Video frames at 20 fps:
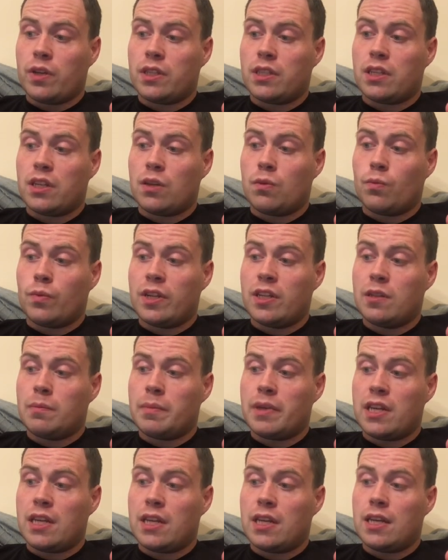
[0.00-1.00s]
It will
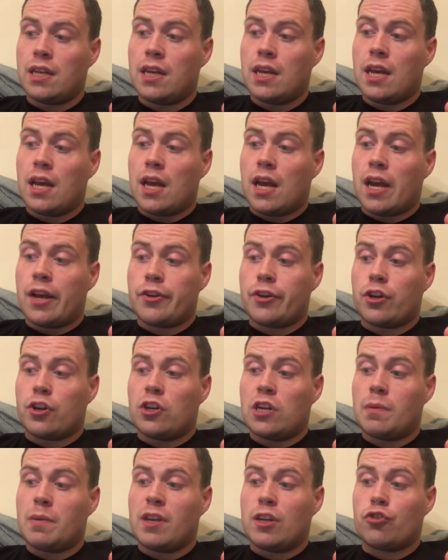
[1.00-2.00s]
be, and you're
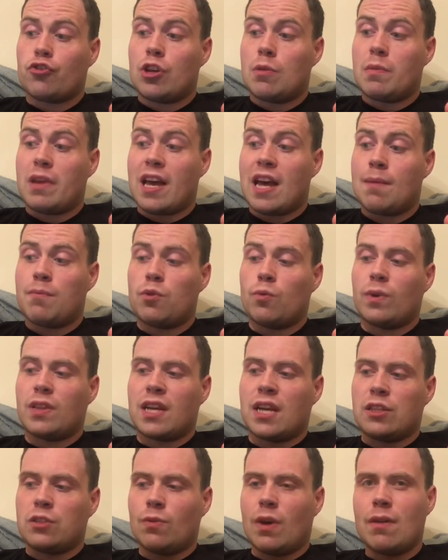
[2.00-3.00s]
going to be extremely happy with
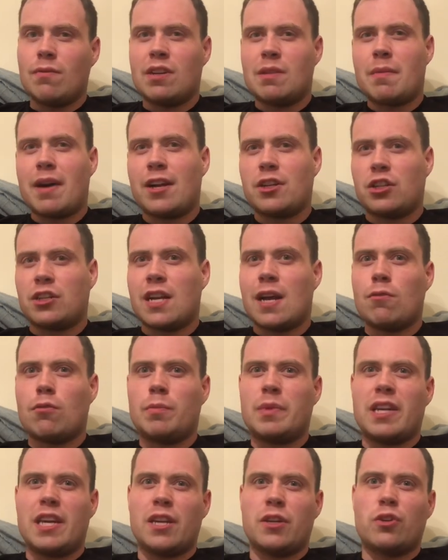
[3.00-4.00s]
that. So I would imagine that will
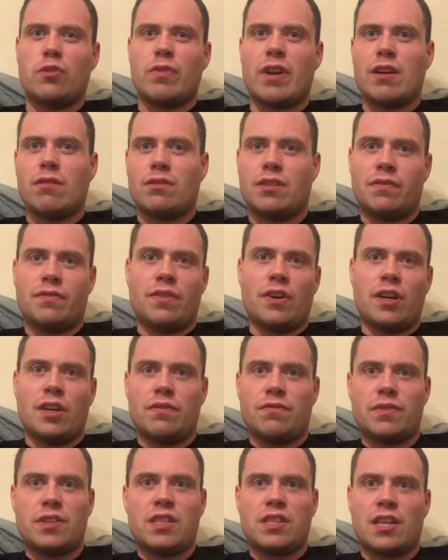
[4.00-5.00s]
be in around the
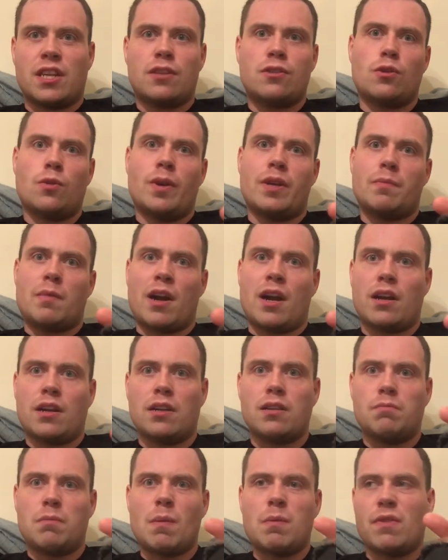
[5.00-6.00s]
5 to 6 quid
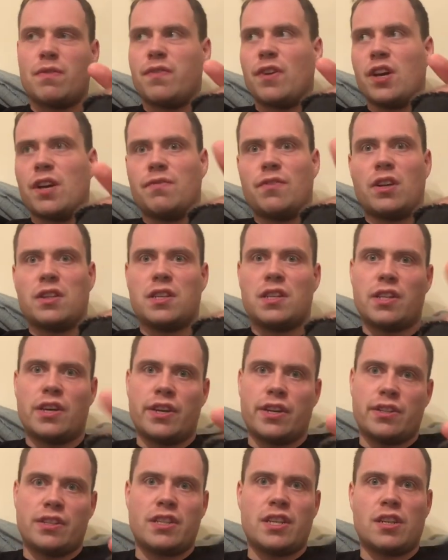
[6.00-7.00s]
mark. Probably
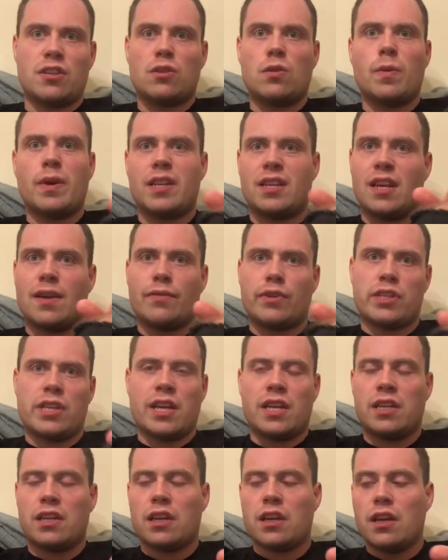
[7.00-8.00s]
5.99, 6 quid, give or
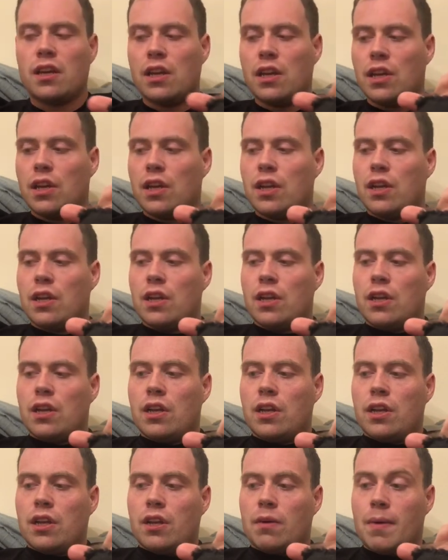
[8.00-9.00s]
take.
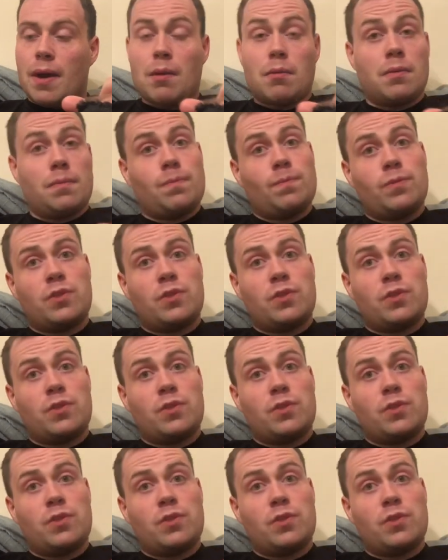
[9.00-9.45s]
Wow.